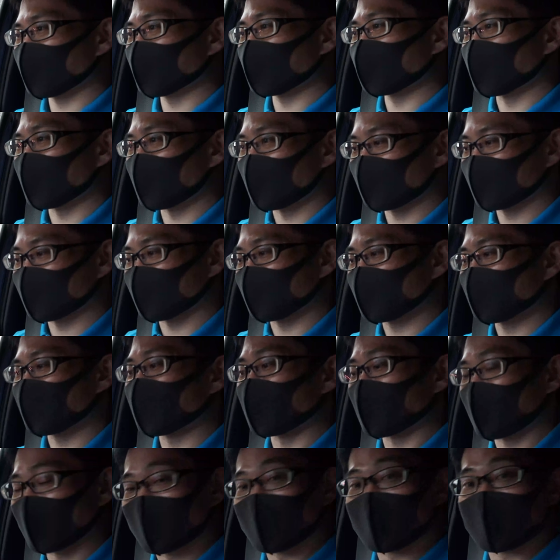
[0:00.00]
to the Mazda 2,
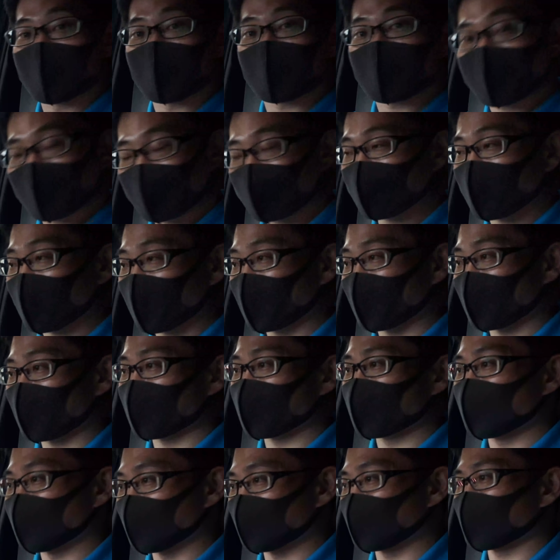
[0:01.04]
it is
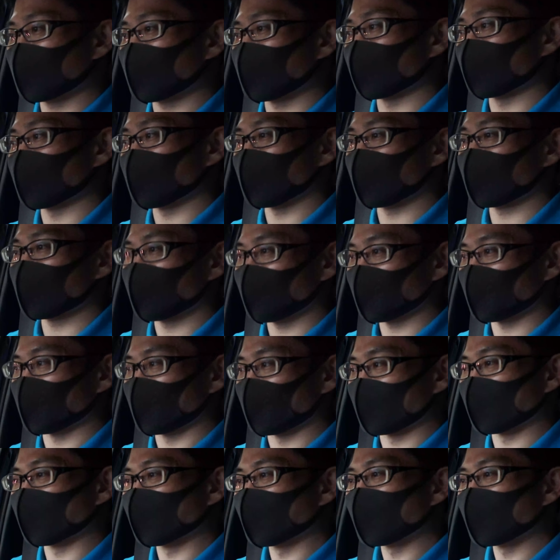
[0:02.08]
comparable in terms of fun.